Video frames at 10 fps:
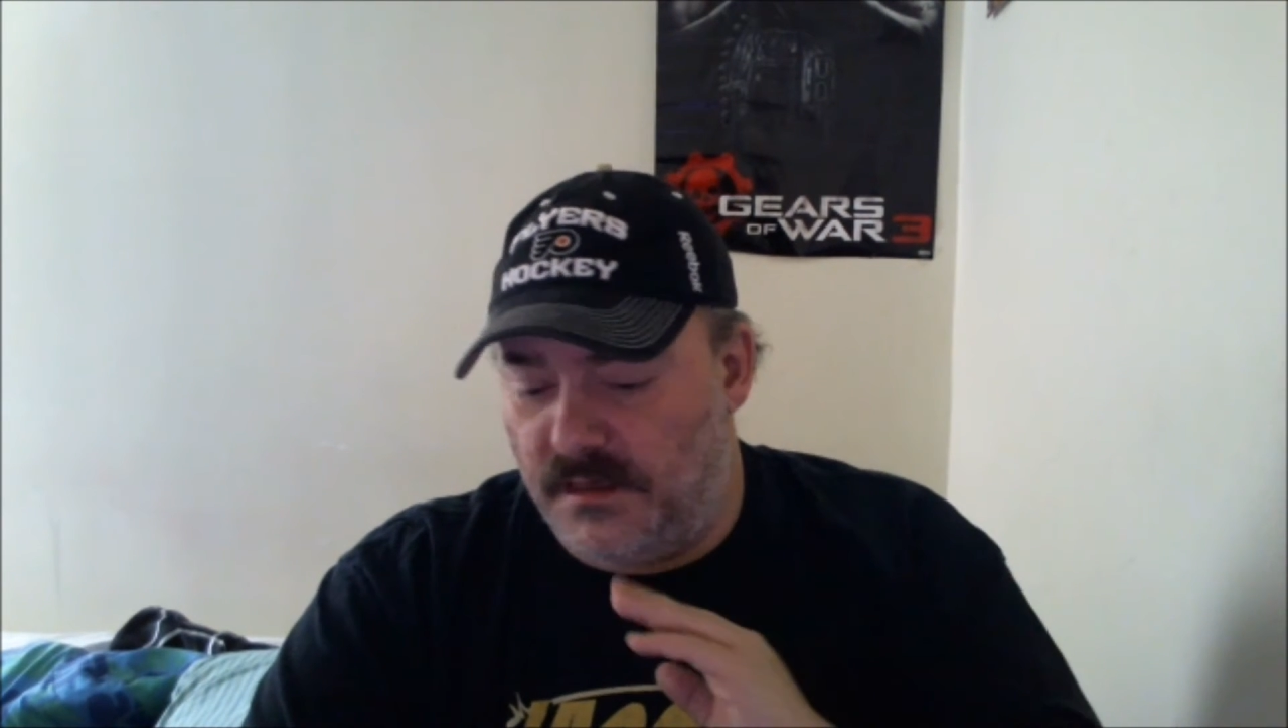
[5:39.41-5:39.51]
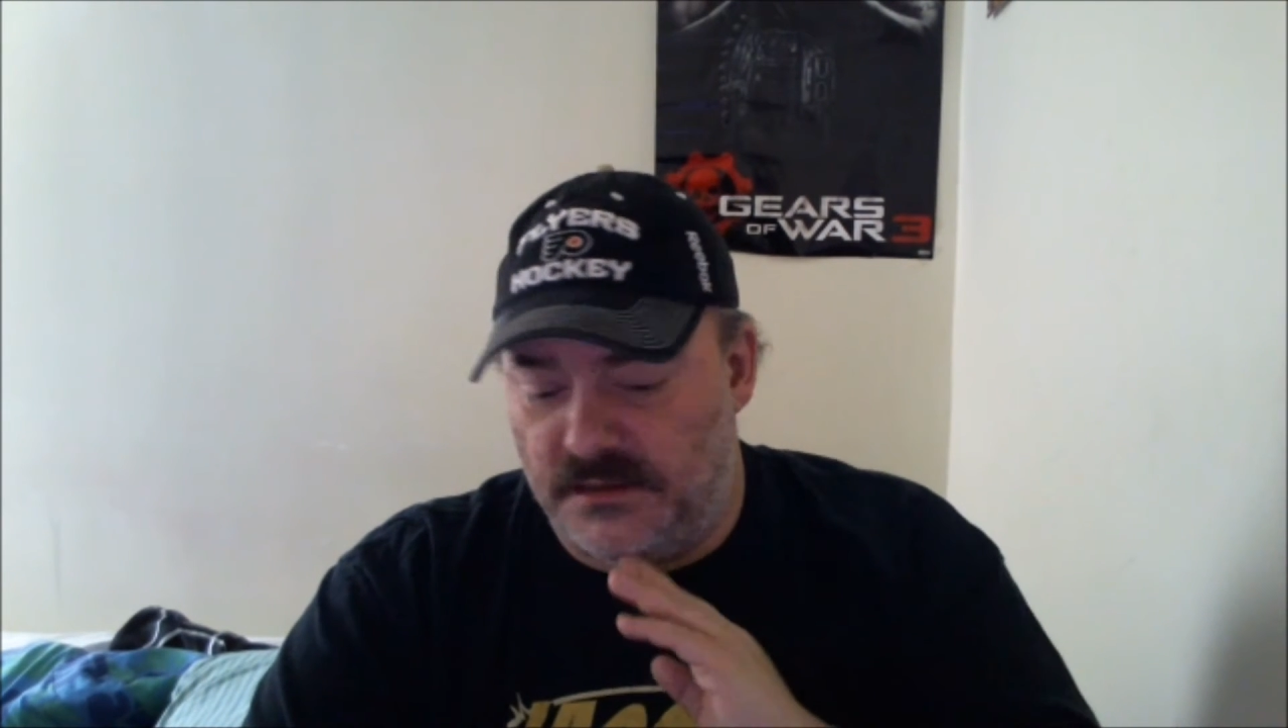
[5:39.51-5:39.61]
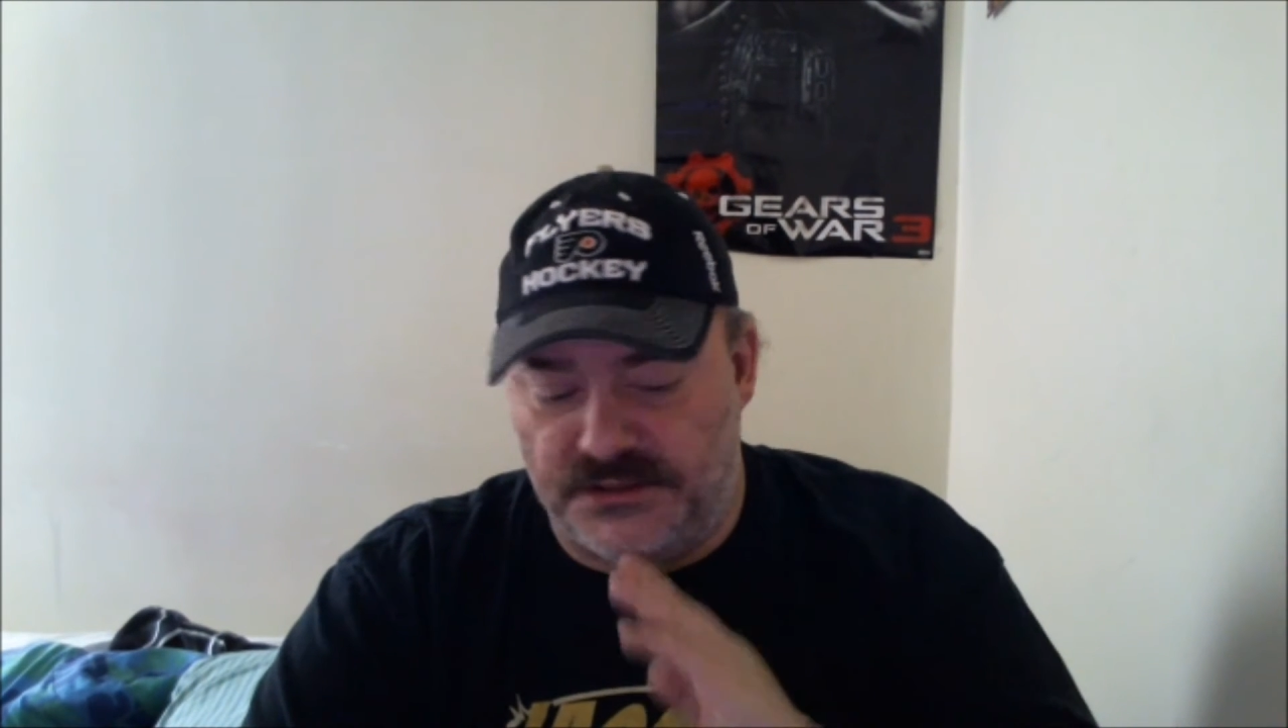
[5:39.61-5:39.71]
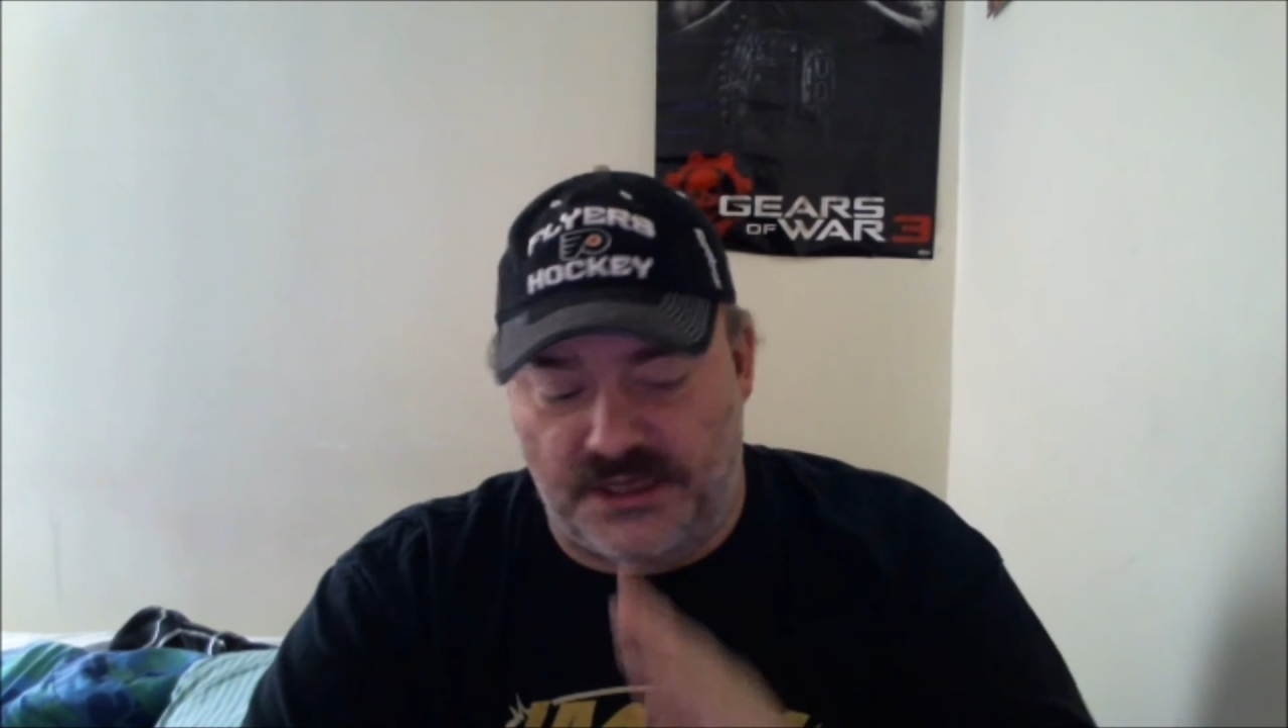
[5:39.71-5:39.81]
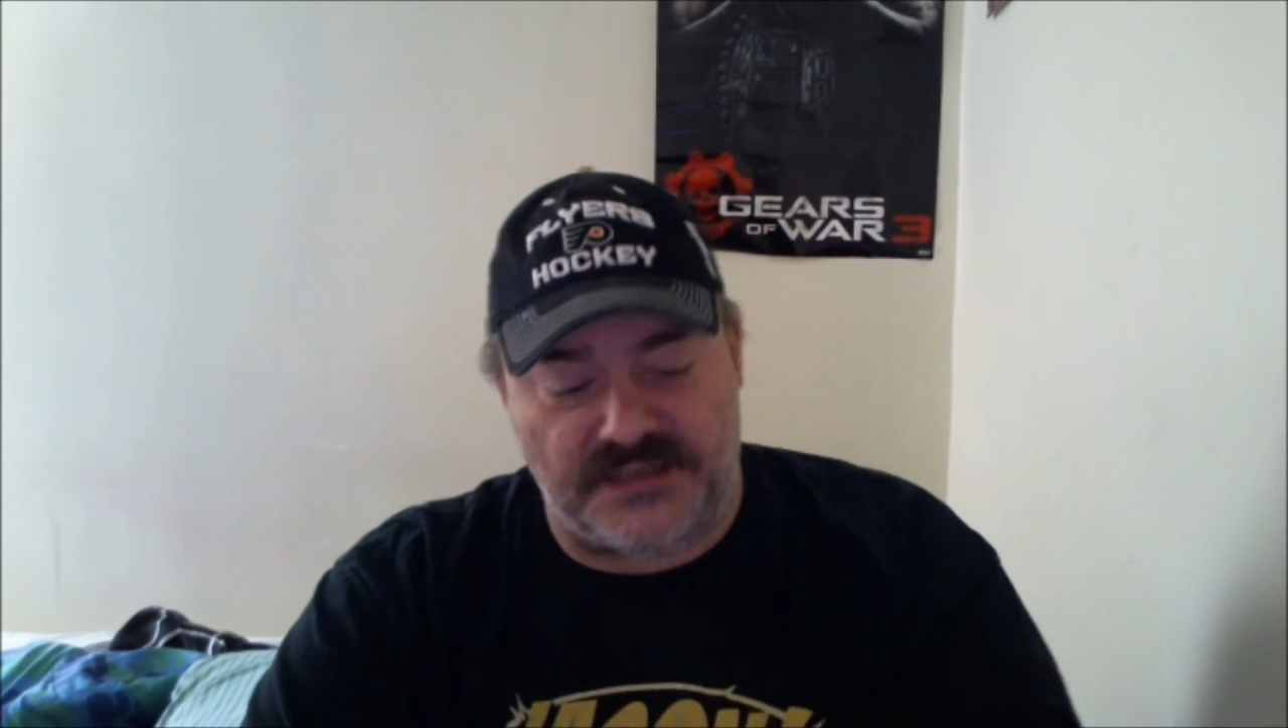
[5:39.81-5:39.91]

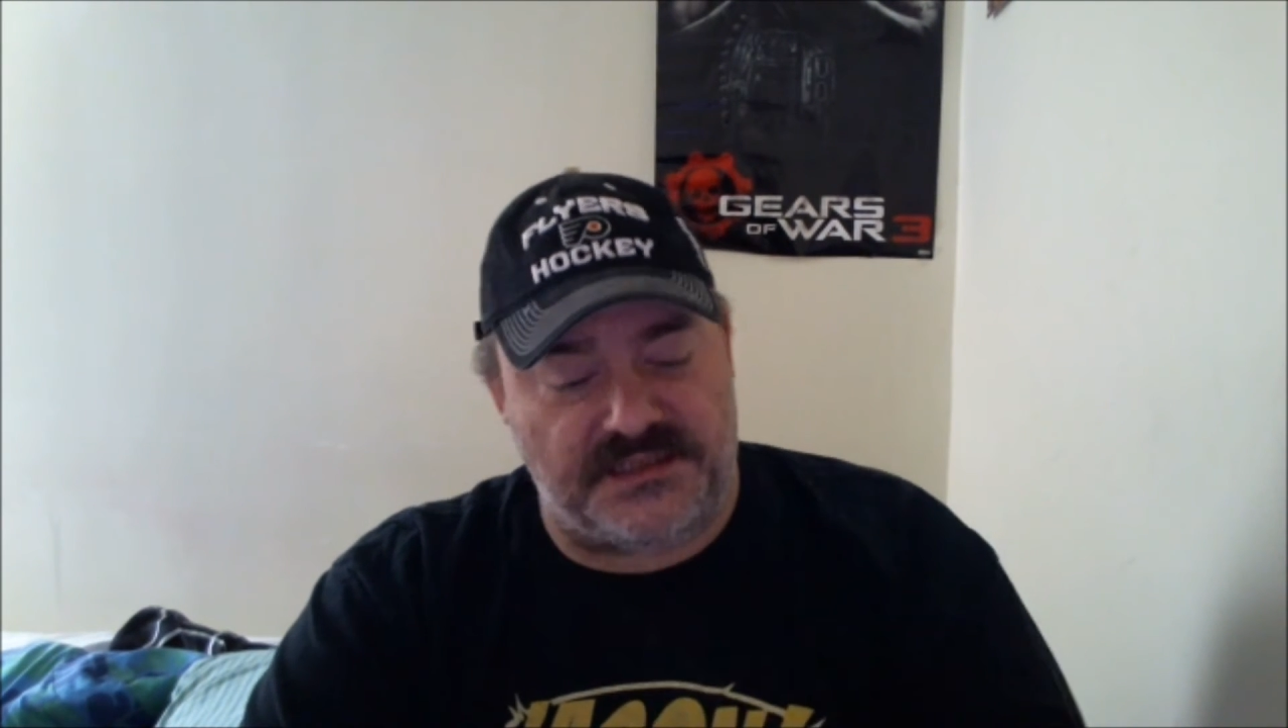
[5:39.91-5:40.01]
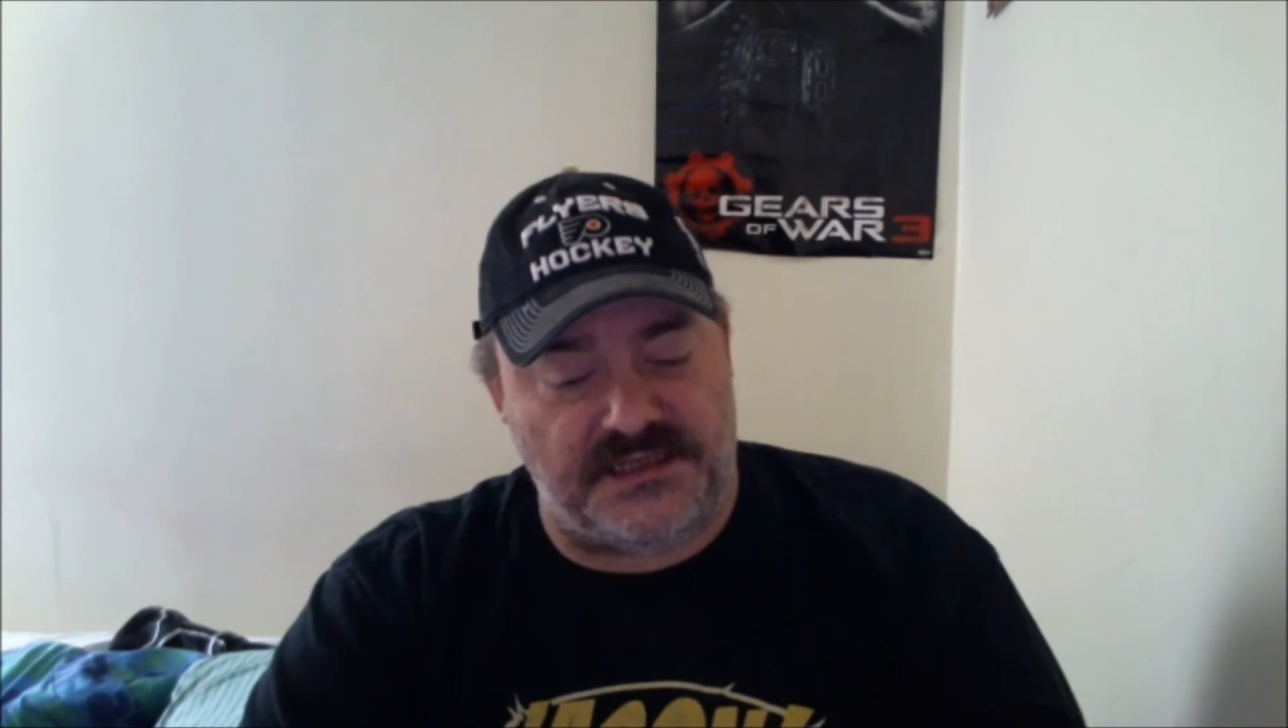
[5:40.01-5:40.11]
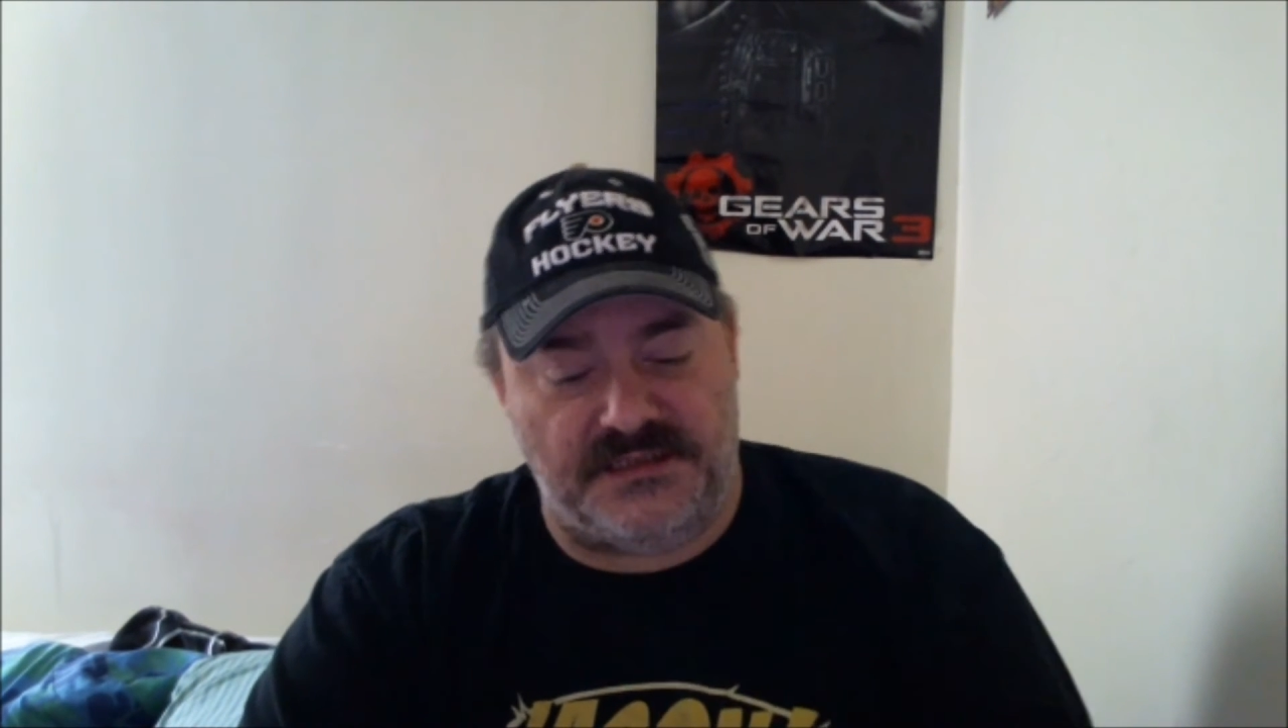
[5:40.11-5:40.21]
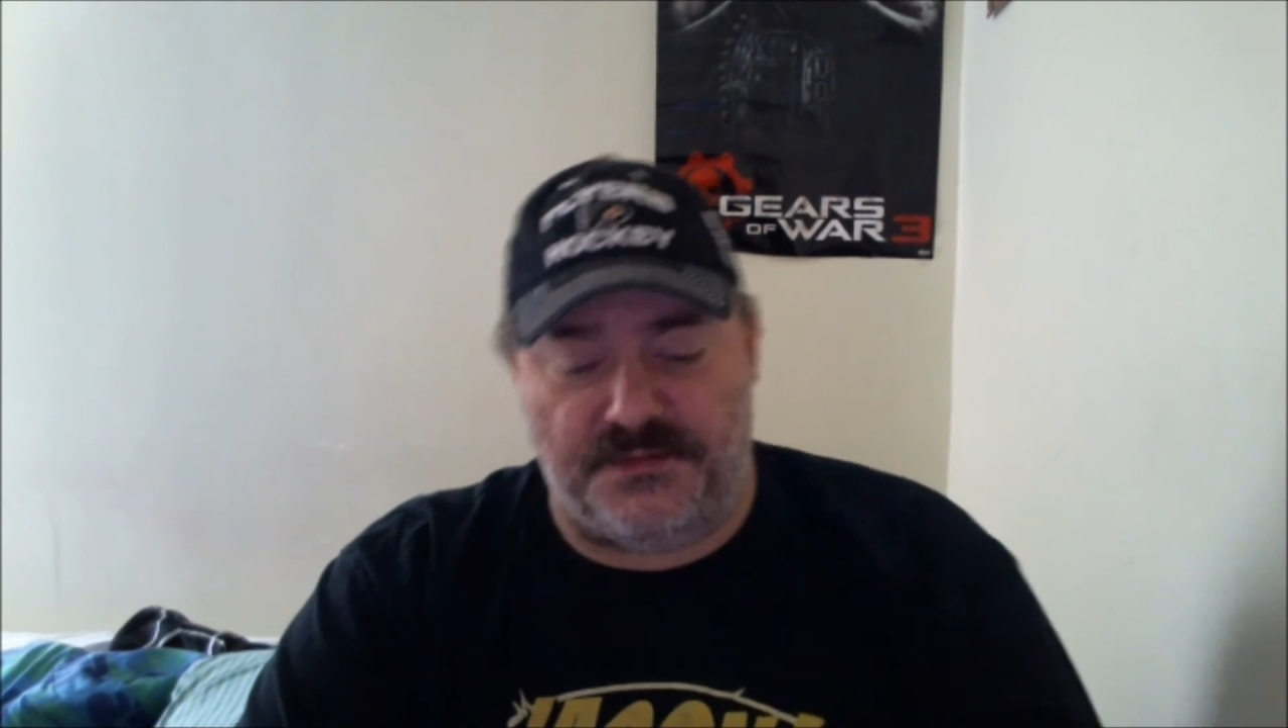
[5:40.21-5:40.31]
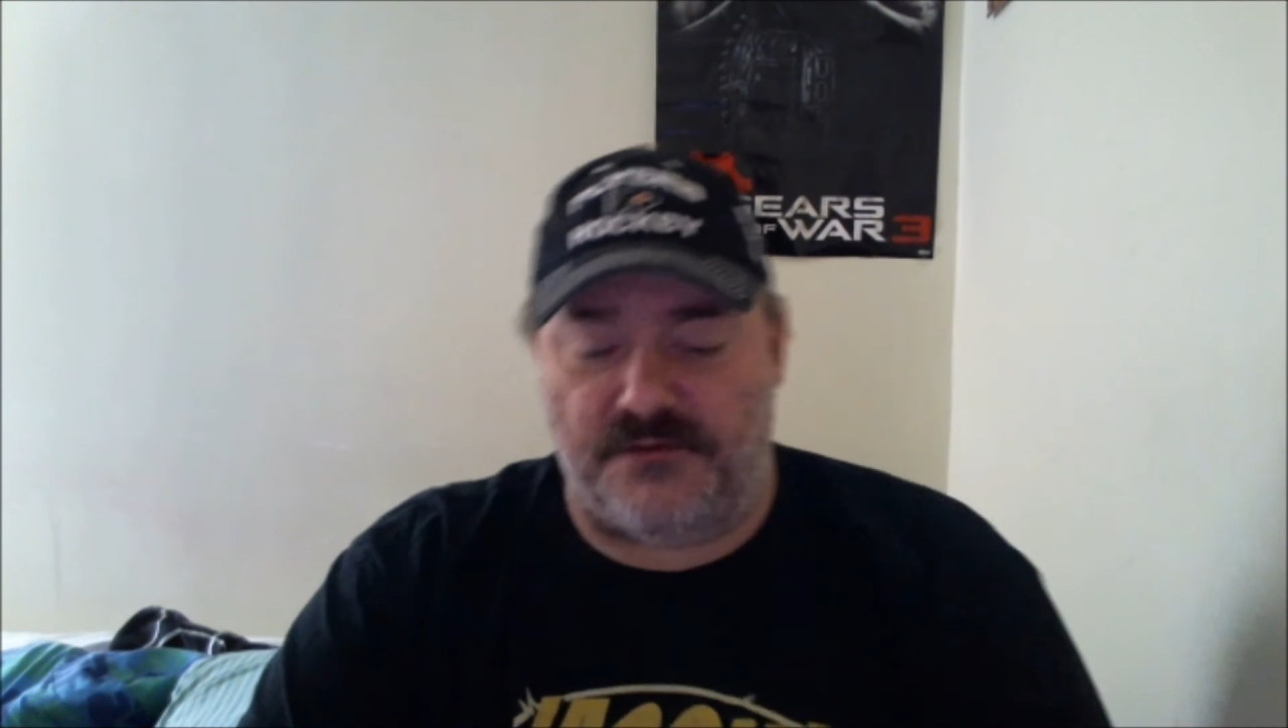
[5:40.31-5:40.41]
John Cena's been